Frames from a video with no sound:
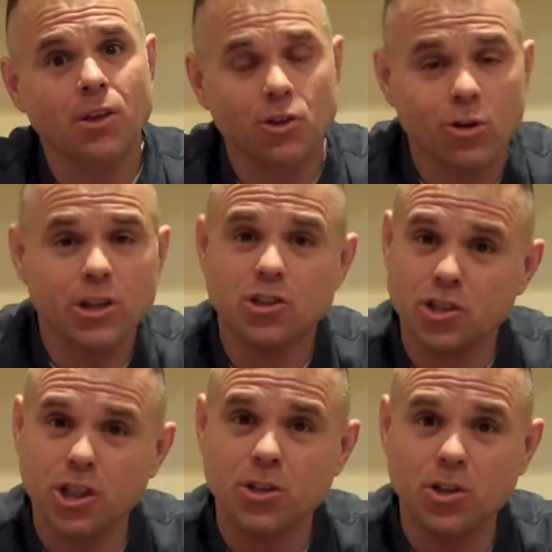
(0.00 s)
You could
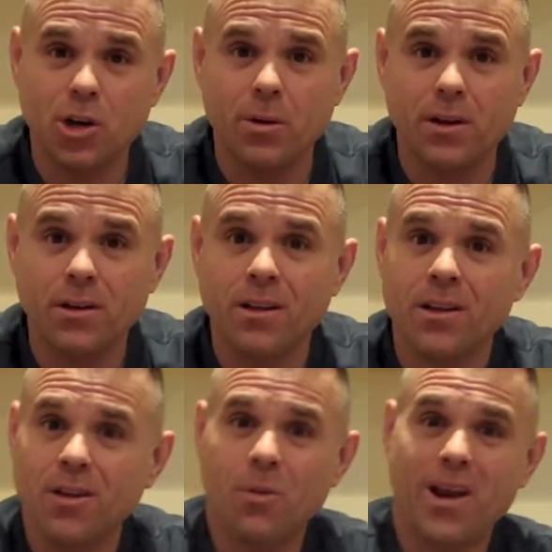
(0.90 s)
still do it
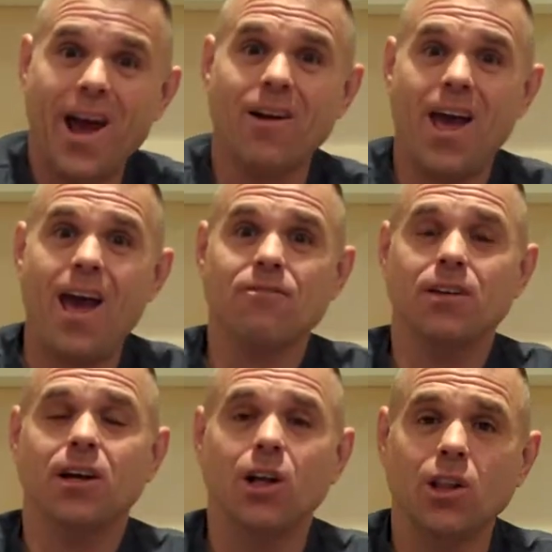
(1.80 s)
without
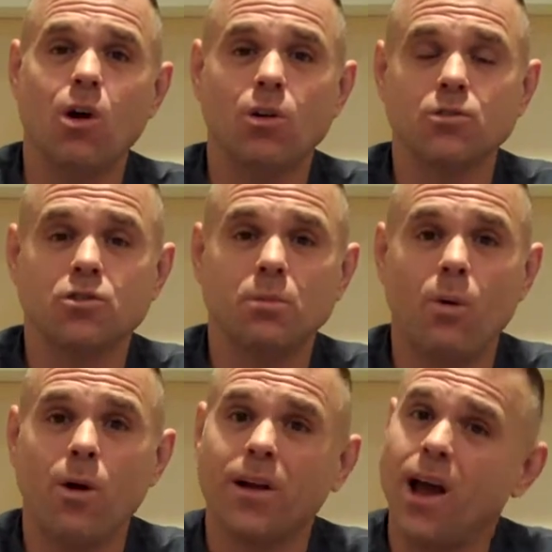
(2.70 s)
having a local
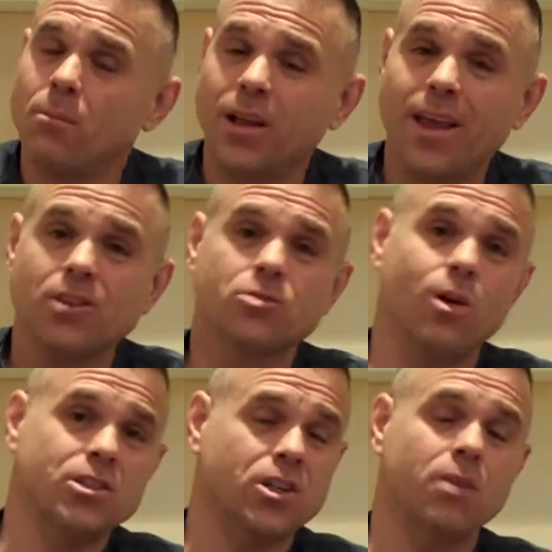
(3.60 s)
support guy, but guess
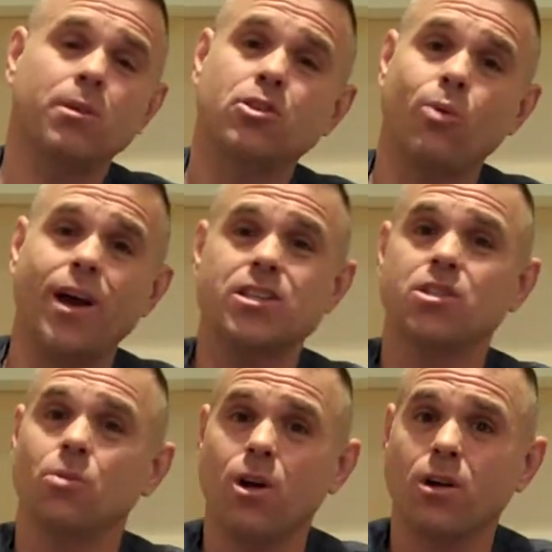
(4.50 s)
what? It's going to be twice
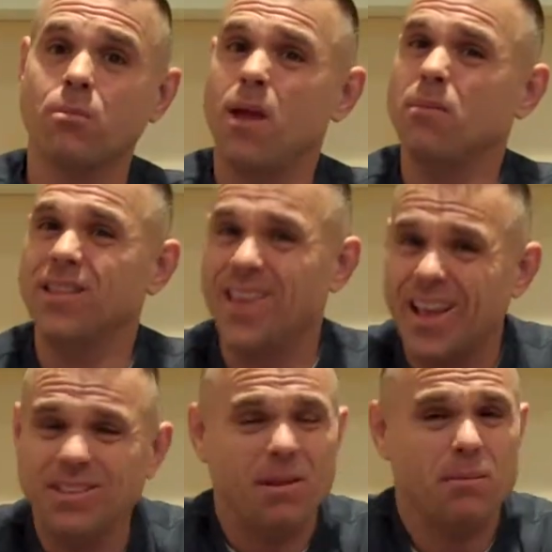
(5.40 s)
the work, maybe
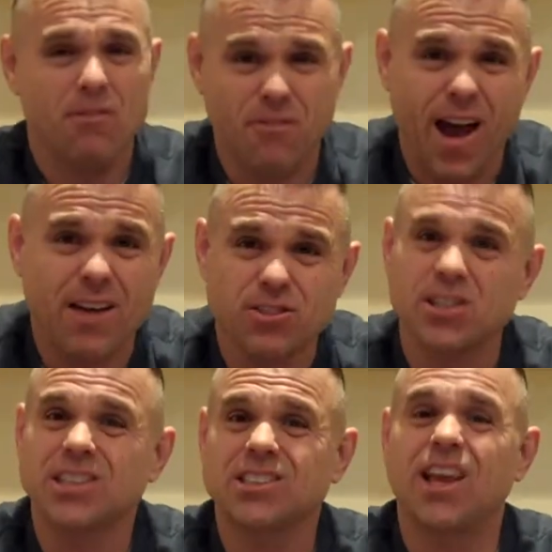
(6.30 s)
ten, maybe five,
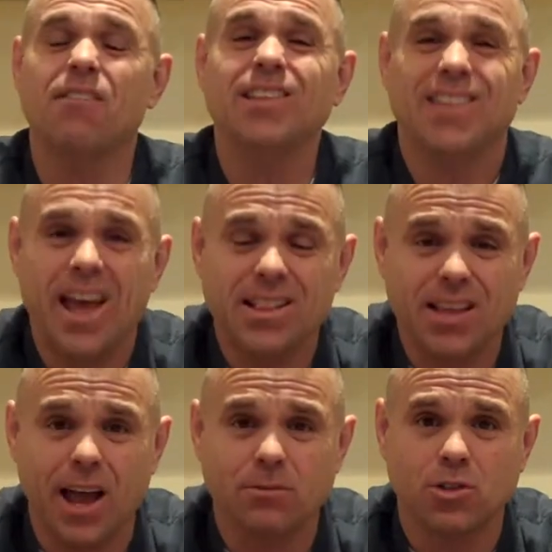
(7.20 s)
six, seven, ten
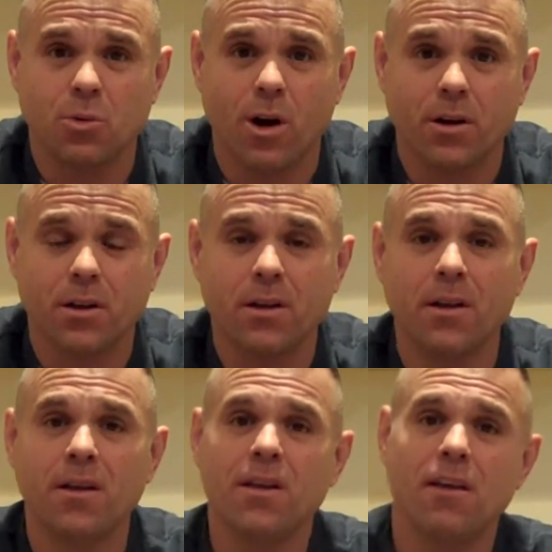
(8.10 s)
times the work.
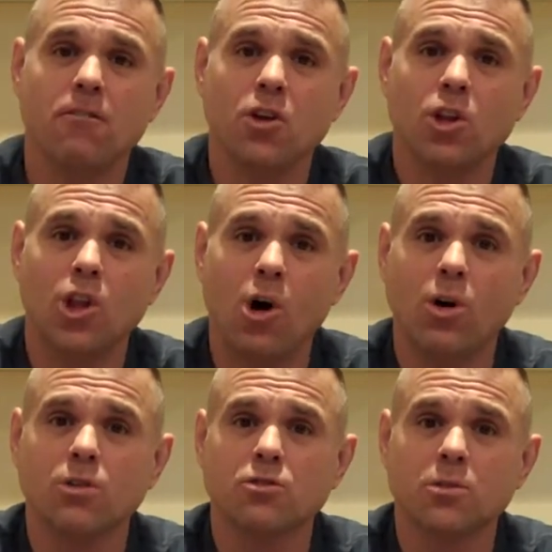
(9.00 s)
If your
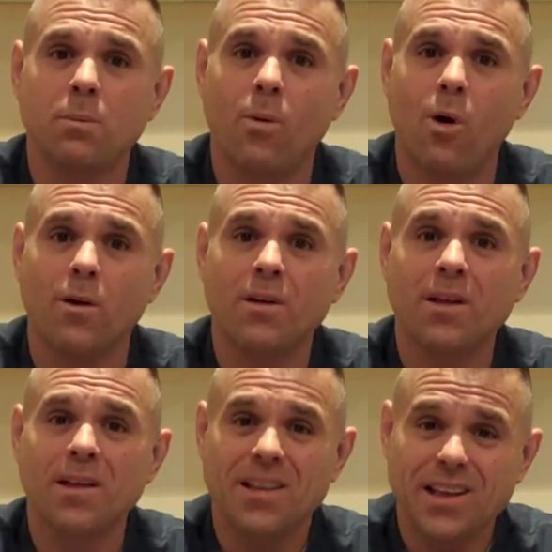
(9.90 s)
local support
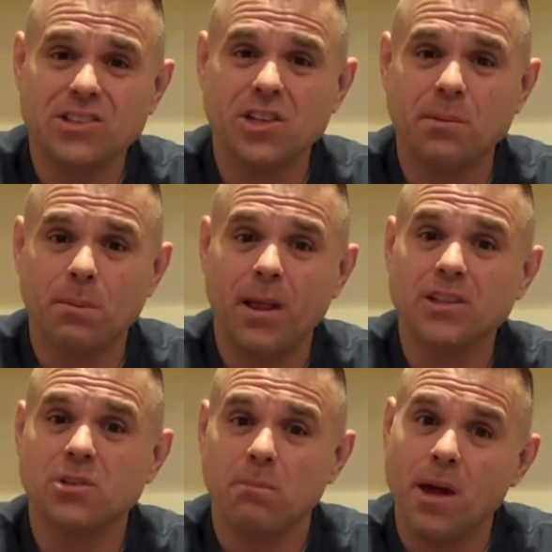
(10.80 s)
isn't in
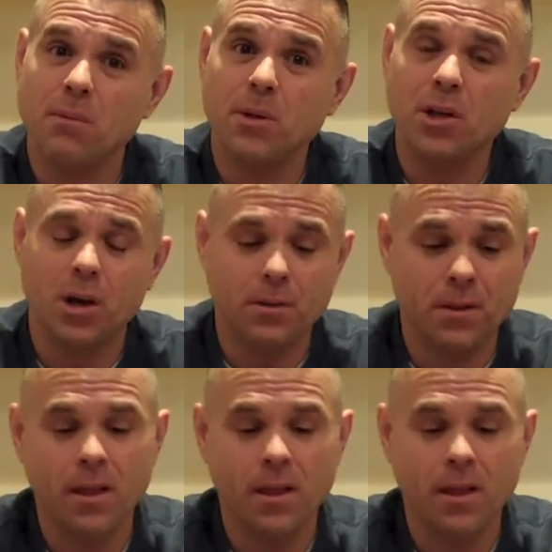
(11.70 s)
place, it better be good.